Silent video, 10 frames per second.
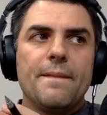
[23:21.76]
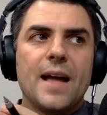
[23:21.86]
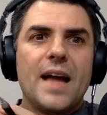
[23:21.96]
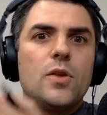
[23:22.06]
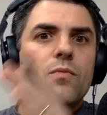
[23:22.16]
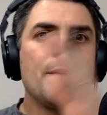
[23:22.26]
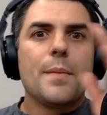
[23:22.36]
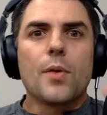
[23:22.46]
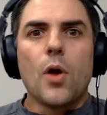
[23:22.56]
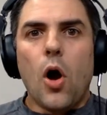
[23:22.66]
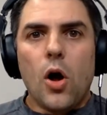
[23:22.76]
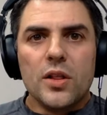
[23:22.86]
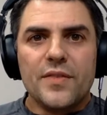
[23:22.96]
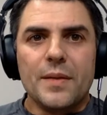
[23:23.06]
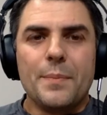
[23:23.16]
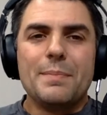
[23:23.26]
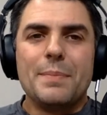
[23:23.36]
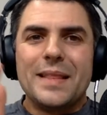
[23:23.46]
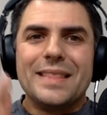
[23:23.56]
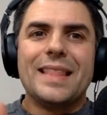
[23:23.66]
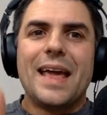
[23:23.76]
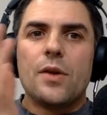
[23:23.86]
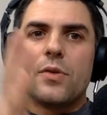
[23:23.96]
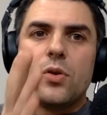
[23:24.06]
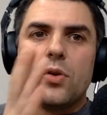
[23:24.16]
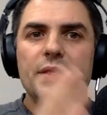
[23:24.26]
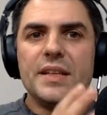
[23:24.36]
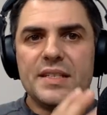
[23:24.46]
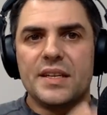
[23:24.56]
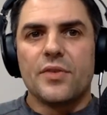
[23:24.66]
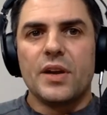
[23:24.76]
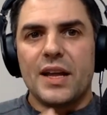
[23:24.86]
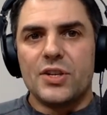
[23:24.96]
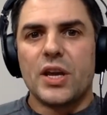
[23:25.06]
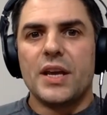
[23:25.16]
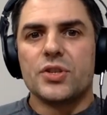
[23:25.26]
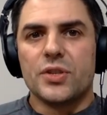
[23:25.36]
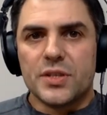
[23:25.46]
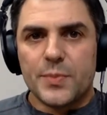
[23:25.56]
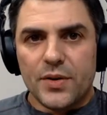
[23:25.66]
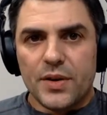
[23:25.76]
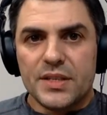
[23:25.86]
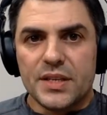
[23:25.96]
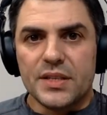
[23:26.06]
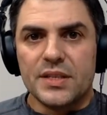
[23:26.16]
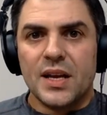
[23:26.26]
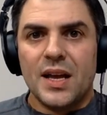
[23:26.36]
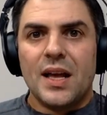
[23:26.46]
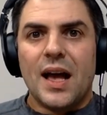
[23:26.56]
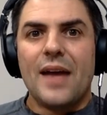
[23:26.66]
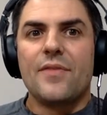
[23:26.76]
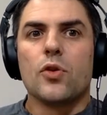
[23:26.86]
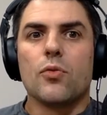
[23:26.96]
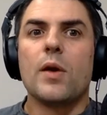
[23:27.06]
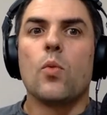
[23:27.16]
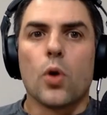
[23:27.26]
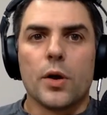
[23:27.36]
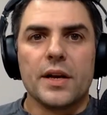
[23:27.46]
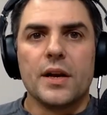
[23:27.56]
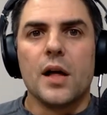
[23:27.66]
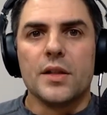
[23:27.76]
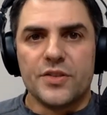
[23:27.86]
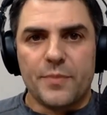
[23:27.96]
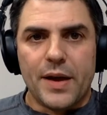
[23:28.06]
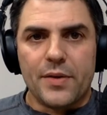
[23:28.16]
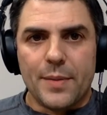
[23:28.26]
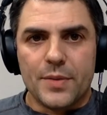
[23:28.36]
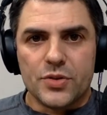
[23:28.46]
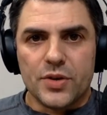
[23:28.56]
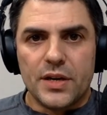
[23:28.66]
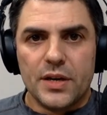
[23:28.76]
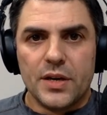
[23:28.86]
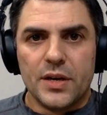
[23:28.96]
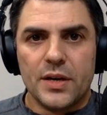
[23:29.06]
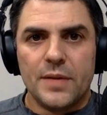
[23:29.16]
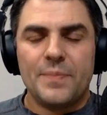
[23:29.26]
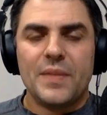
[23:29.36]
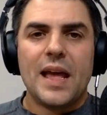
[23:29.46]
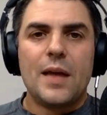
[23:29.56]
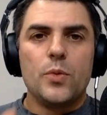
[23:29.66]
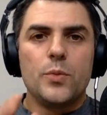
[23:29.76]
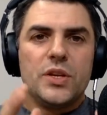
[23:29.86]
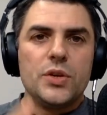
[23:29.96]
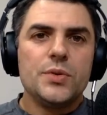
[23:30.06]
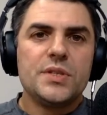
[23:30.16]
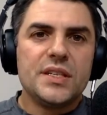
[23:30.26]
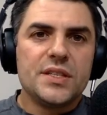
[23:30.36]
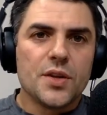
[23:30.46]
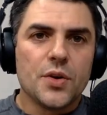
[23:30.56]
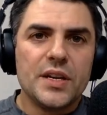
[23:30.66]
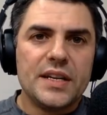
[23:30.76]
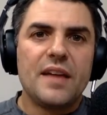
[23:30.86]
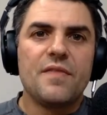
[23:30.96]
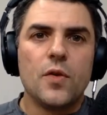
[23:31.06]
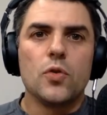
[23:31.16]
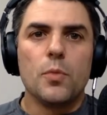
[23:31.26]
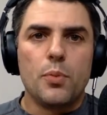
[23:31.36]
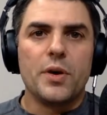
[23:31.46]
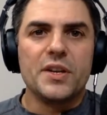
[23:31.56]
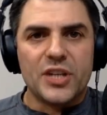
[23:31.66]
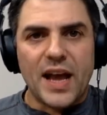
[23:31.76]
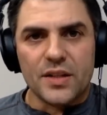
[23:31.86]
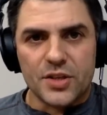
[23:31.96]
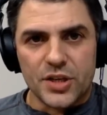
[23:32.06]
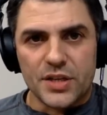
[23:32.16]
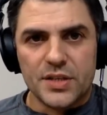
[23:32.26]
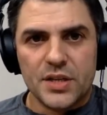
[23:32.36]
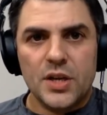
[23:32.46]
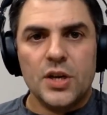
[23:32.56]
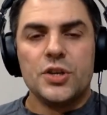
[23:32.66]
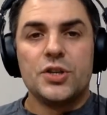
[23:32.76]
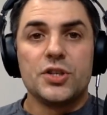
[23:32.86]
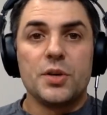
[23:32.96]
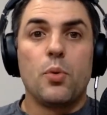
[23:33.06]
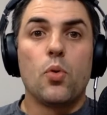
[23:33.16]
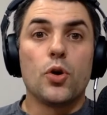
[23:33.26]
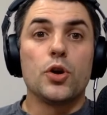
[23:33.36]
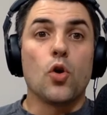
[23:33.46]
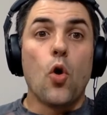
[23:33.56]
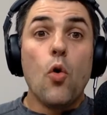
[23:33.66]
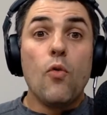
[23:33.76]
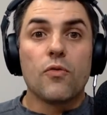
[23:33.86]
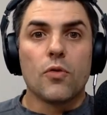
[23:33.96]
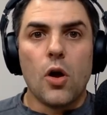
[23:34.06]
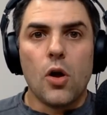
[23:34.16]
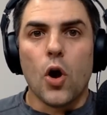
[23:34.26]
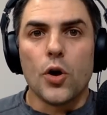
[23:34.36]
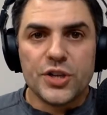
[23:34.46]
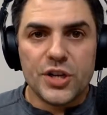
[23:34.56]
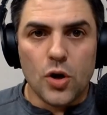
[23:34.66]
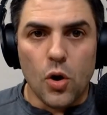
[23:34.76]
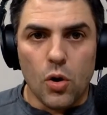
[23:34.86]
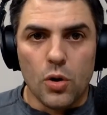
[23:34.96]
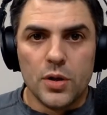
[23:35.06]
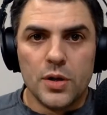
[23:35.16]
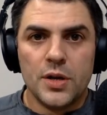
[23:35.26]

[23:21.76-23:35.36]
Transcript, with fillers: I don't remember all of it, but by layering on these different educational experiences, I have a great working knowledge of biochemistry. And when we use these 30 day focal point challenges to support your overall arching goal,